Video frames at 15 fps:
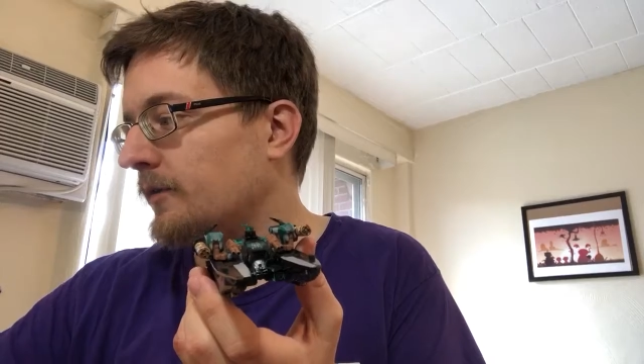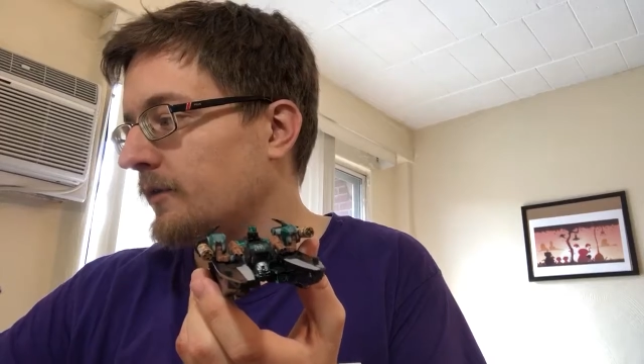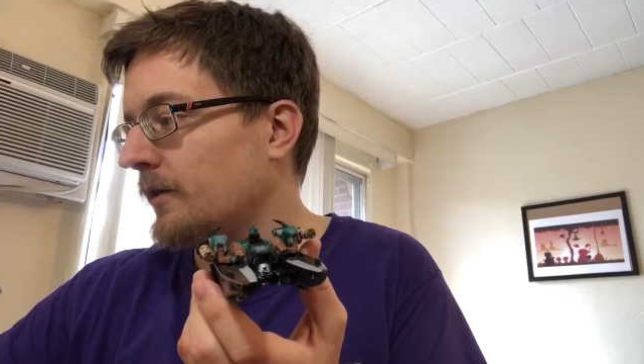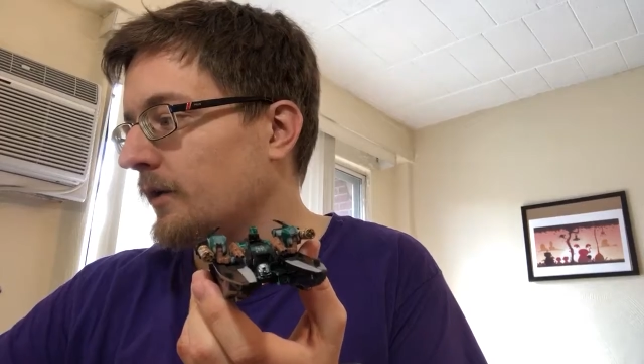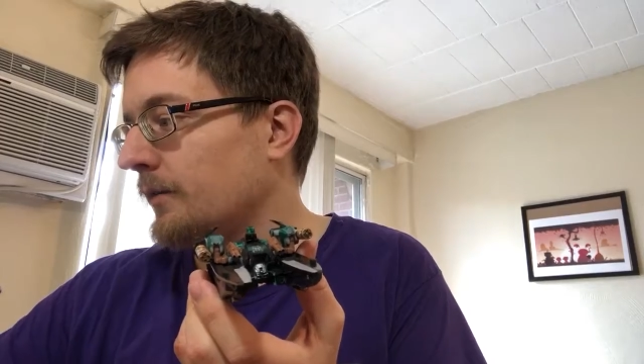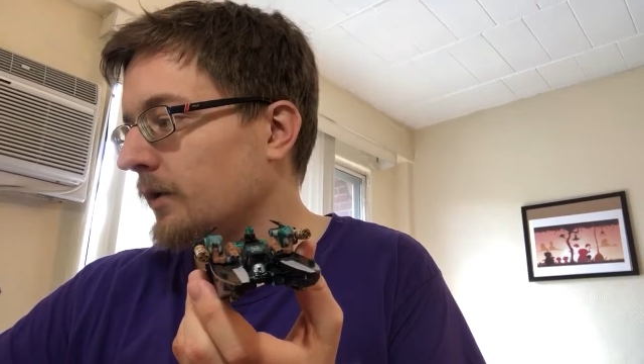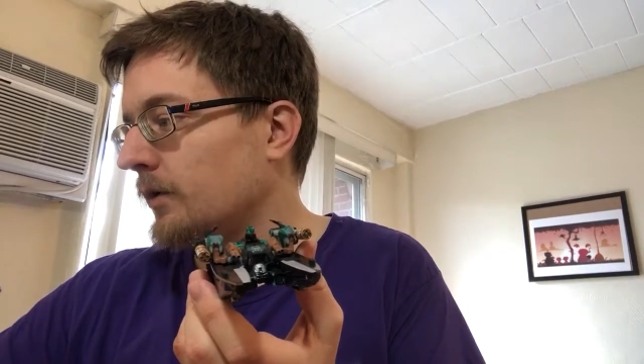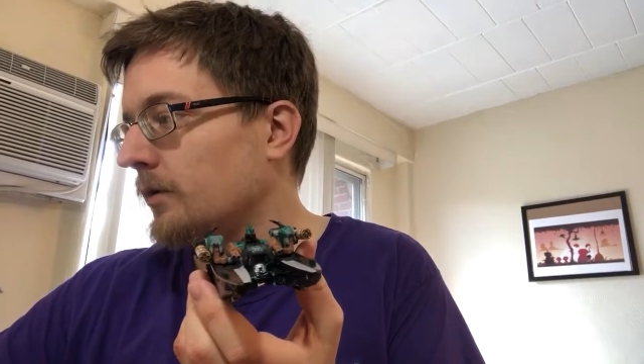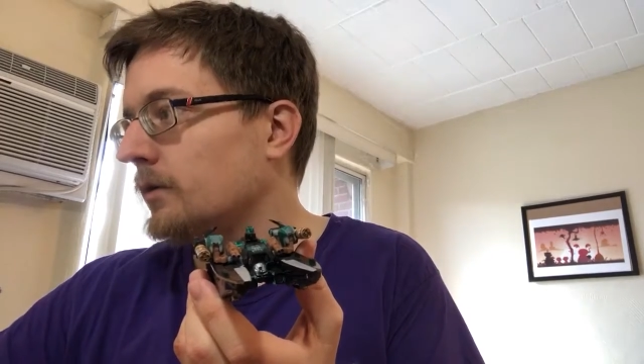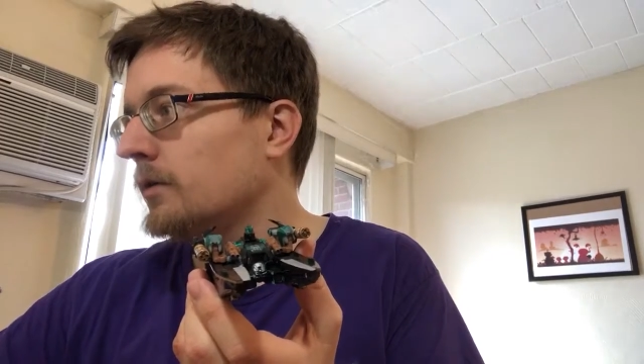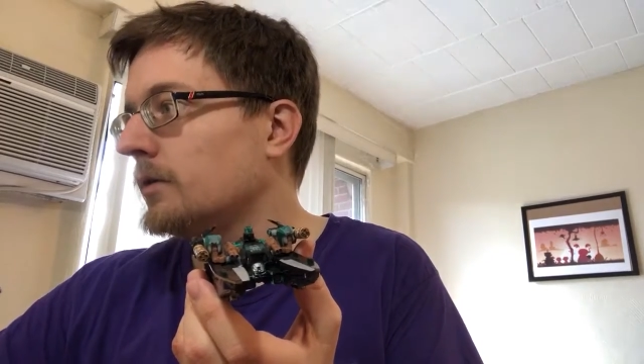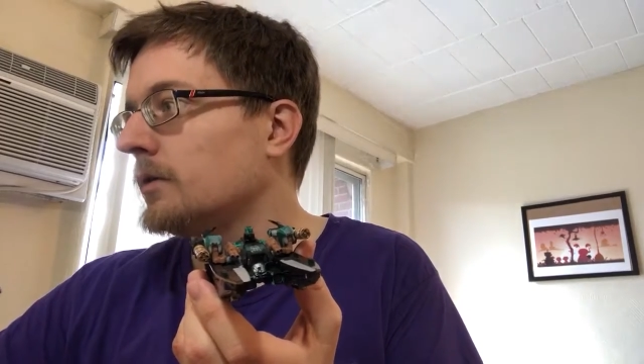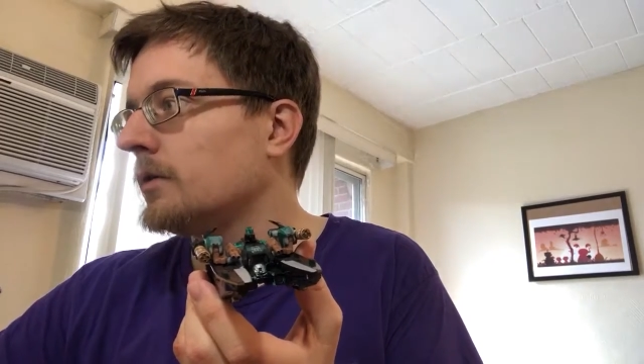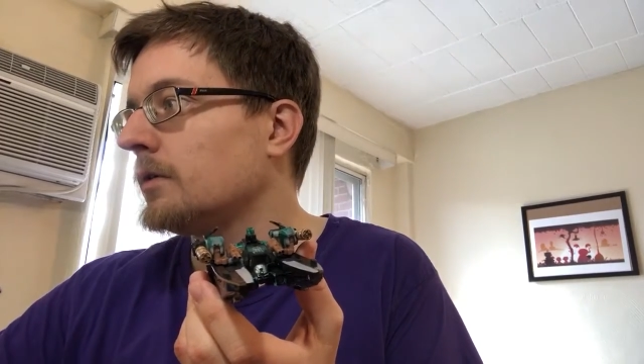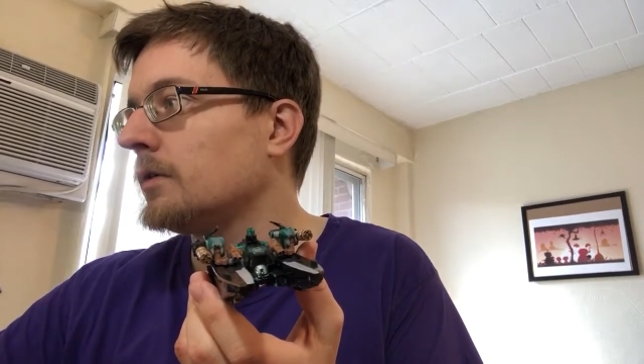summer,
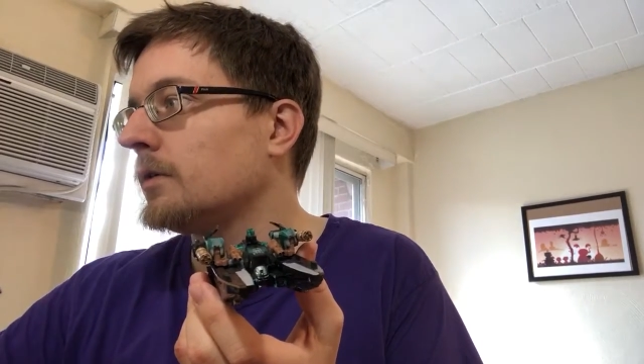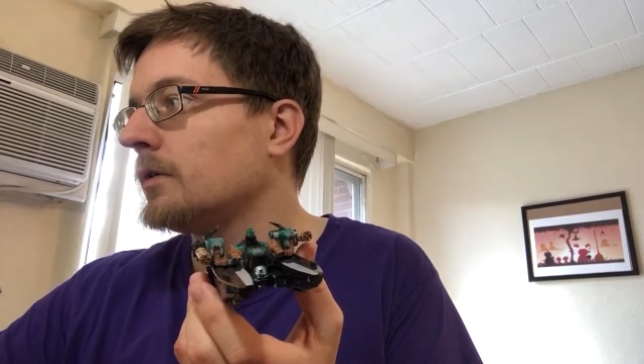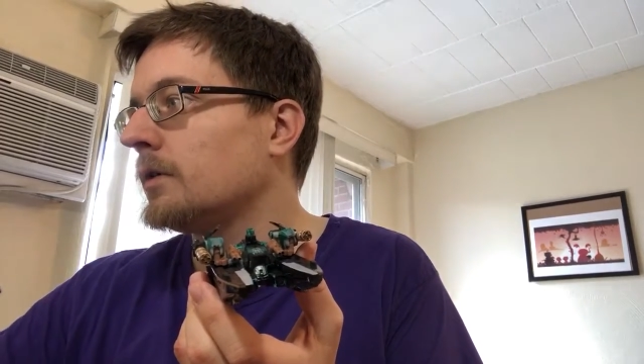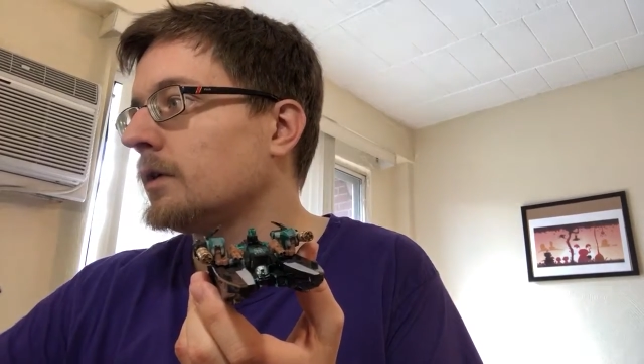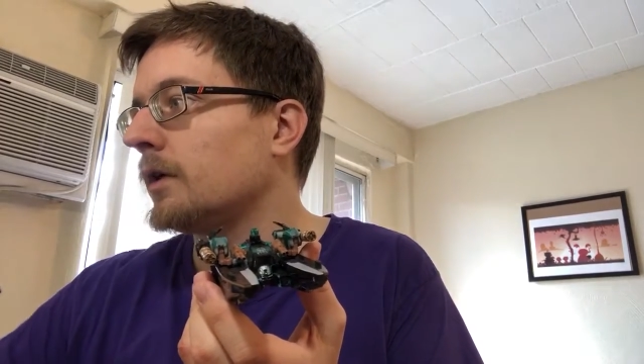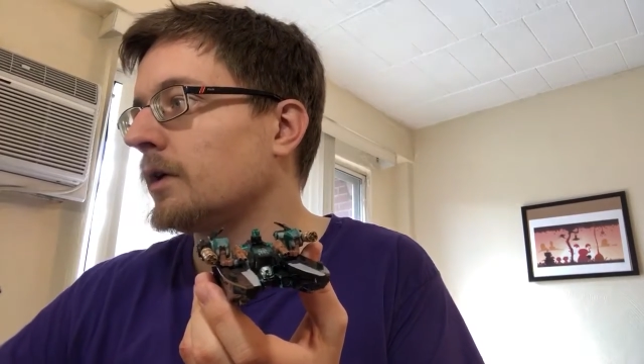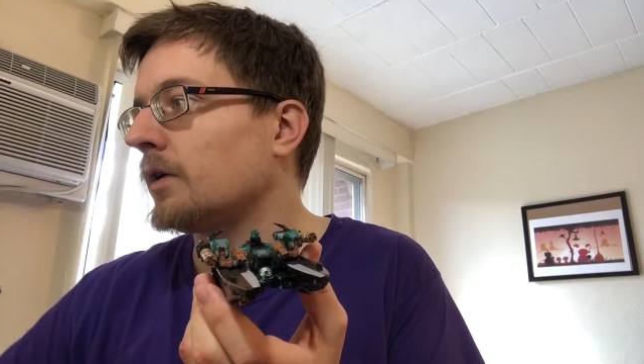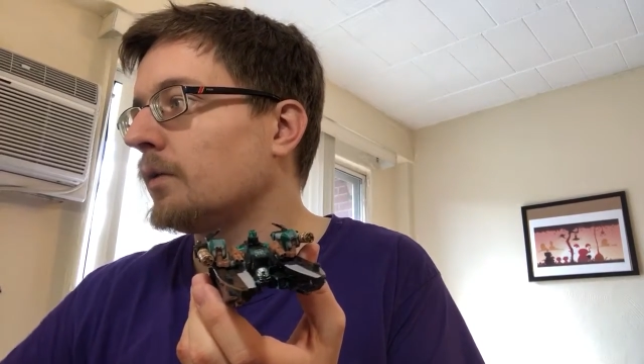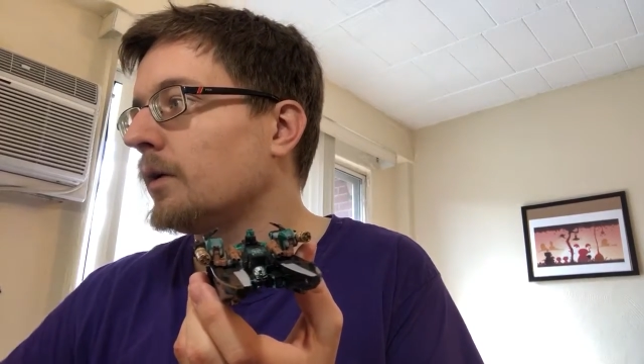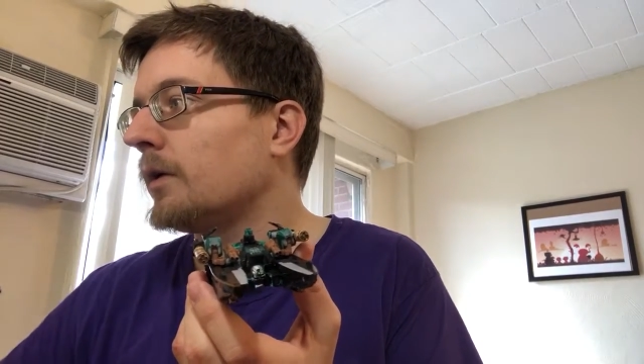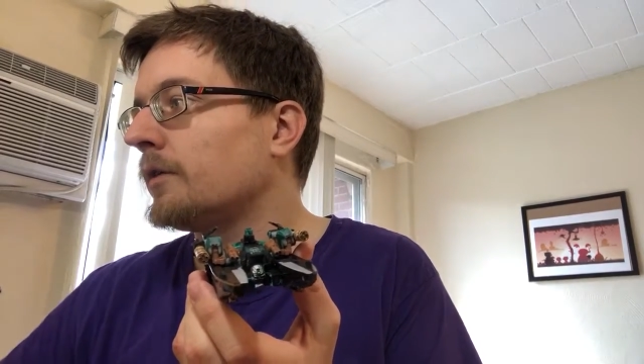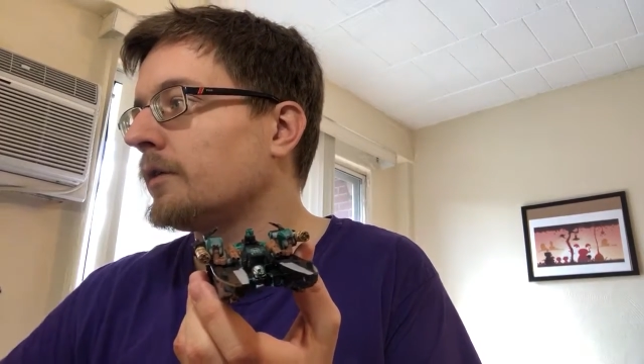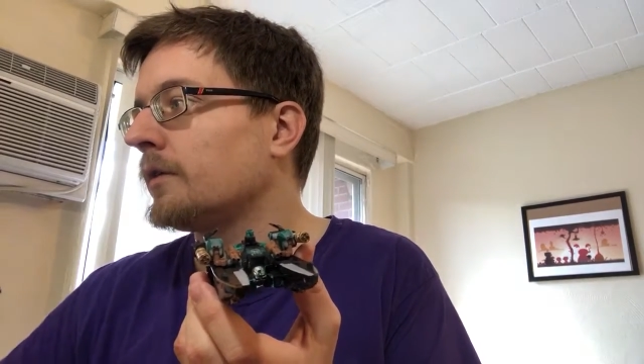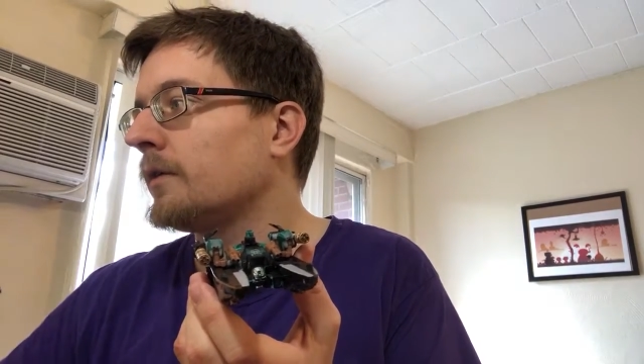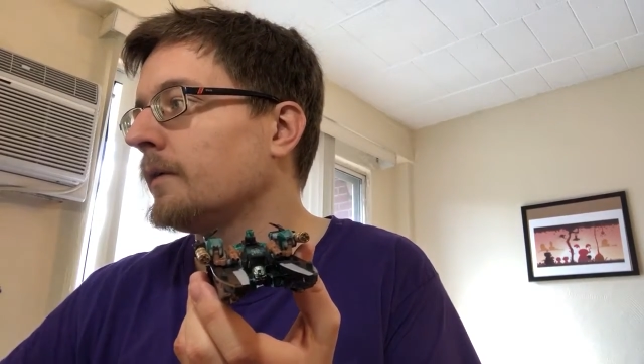I think it
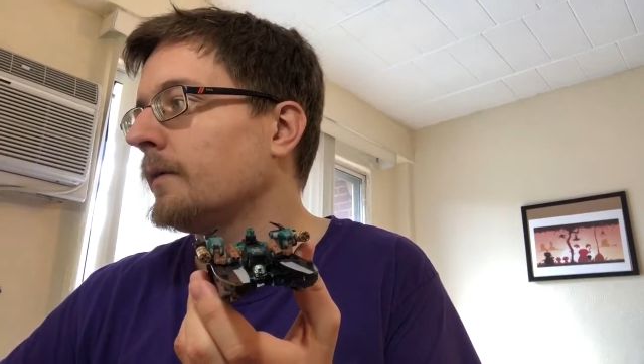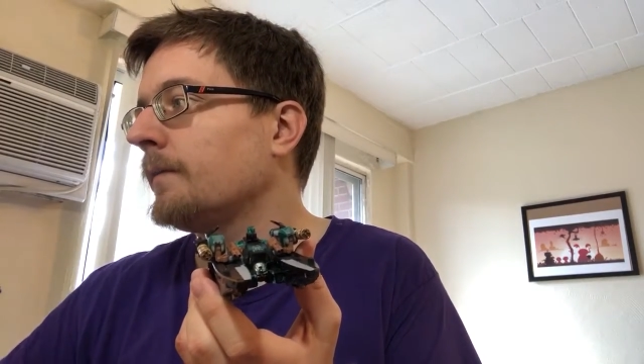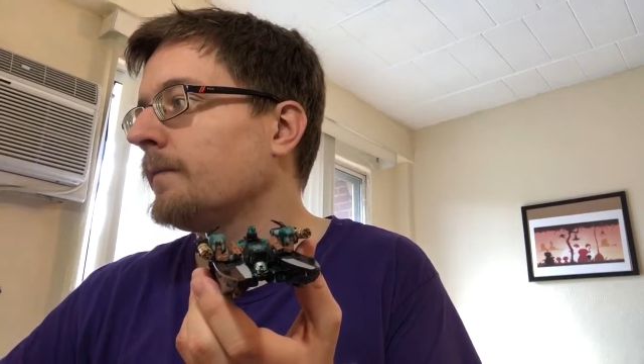was,